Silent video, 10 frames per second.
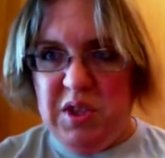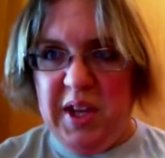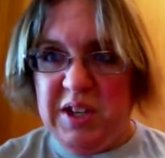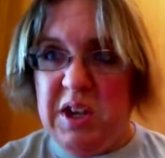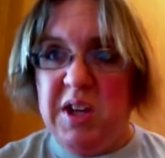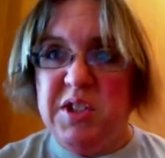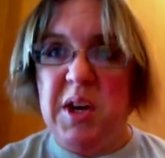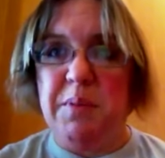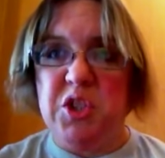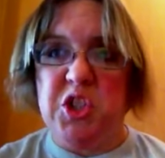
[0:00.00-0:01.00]
like a
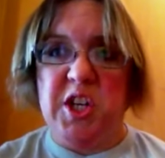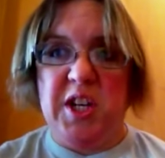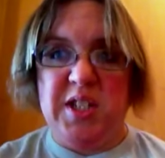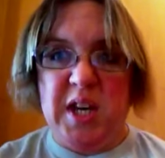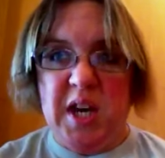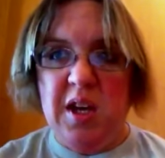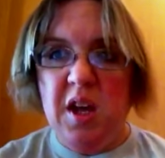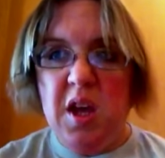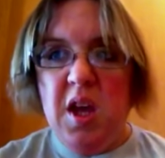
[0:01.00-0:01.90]
double shitty day.